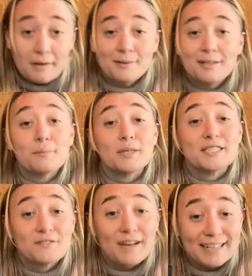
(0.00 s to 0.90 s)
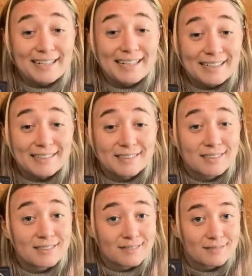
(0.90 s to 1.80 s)
What's funny
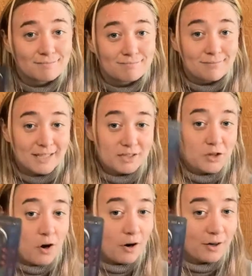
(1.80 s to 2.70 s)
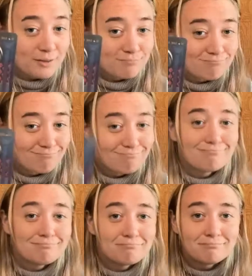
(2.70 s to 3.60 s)
is this card
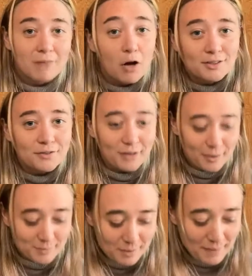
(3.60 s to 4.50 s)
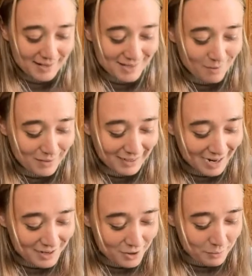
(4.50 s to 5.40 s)
also comes up as somebody I
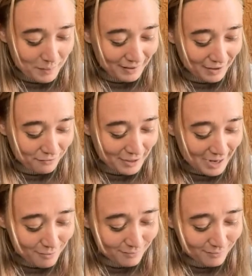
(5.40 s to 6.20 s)
know in my life right now.